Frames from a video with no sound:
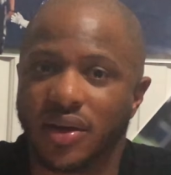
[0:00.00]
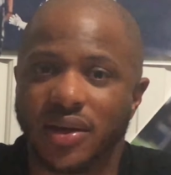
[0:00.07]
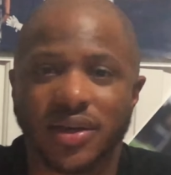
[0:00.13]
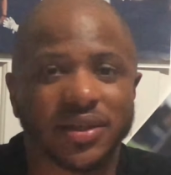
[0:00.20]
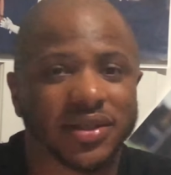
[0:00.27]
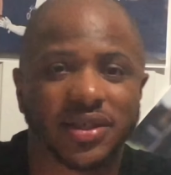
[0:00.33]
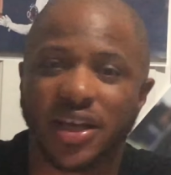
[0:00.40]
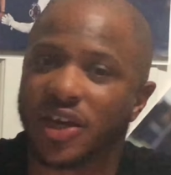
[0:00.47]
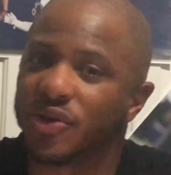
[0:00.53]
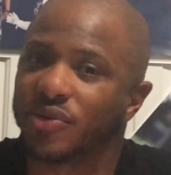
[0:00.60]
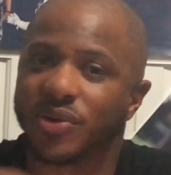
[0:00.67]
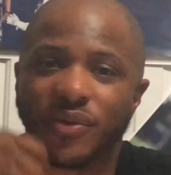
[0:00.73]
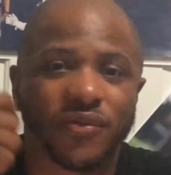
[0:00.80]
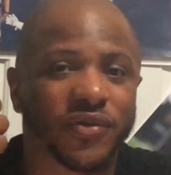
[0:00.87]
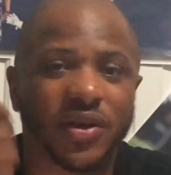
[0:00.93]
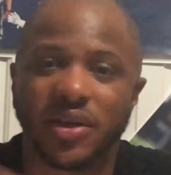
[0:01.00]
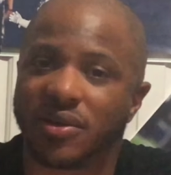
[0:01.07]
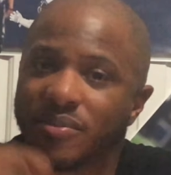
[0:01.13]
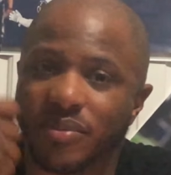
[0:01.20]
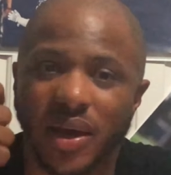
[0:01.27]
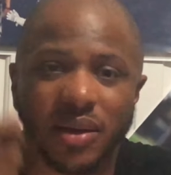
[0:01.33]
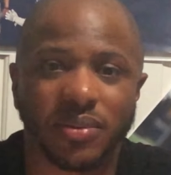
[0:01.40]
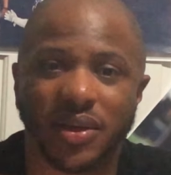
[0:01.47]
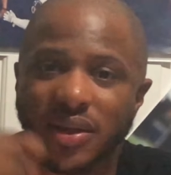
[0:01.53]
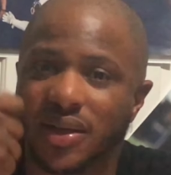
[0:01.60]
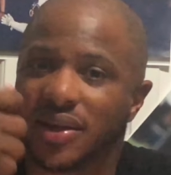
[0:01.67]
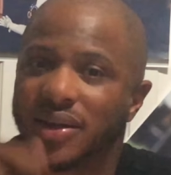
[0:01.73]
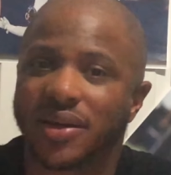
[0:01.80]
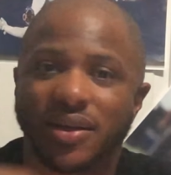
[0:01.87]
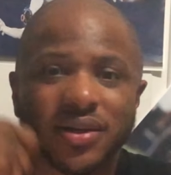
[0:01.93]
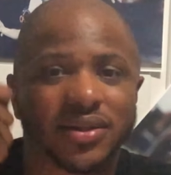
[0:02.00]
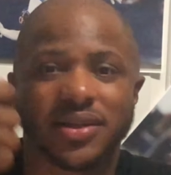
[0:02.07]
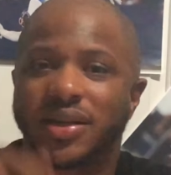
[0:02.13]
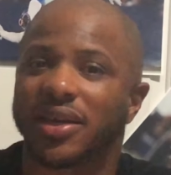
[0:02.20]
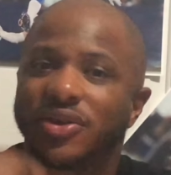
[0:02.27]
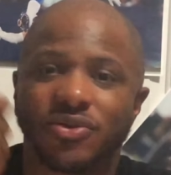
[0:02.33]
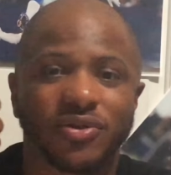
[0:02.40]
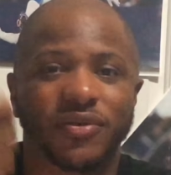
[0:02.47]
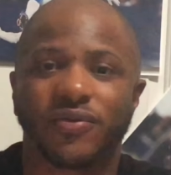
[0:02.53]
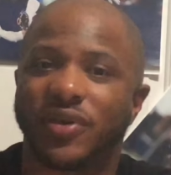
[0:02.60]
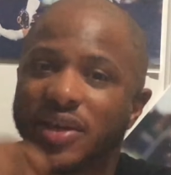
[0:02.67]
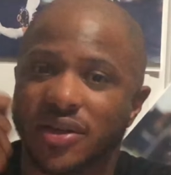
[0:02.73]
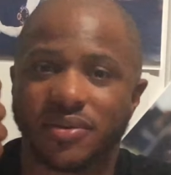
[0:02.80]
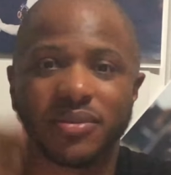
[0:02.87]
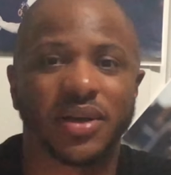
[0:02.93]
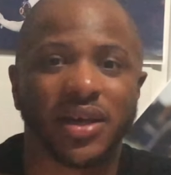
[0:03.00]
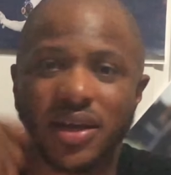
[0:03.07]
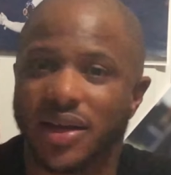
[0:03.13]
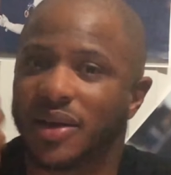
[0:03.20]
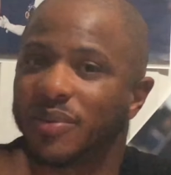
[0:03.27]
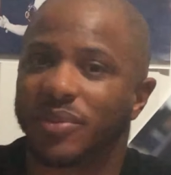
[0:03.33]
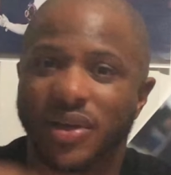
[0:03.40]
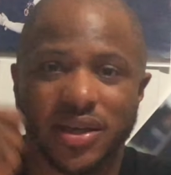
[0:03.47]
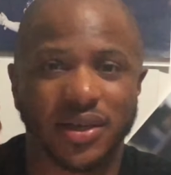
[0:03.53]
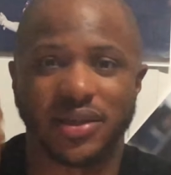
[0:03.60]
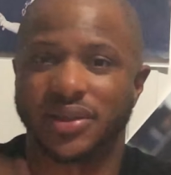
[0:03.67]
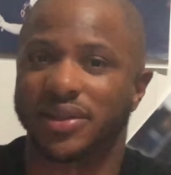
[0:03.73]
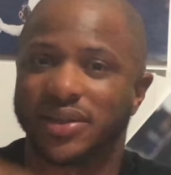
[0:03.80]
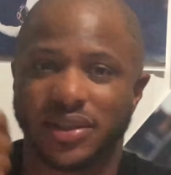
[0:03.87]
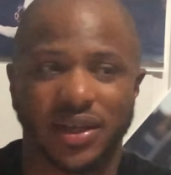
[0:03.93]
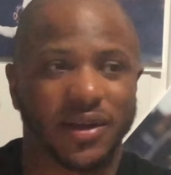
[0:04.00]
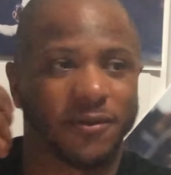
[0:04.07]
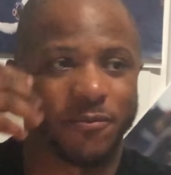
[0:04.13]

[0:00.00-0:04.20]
Continue to feed him, baby. Continue to feed him, because